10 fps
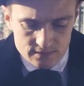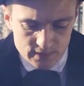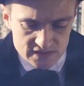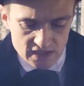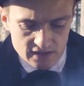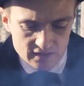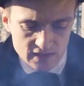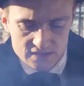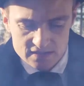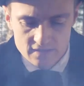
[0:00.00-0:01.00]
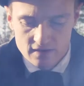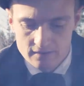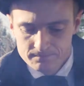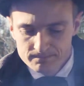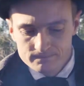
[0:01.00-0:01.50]
would be selling these.
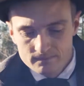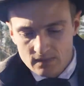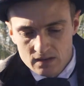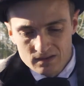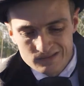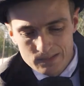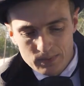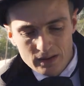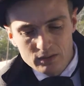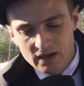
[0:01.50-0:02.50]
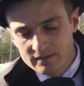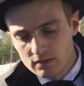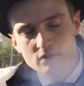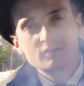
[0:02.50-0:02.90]
They probably wouldn't have a wood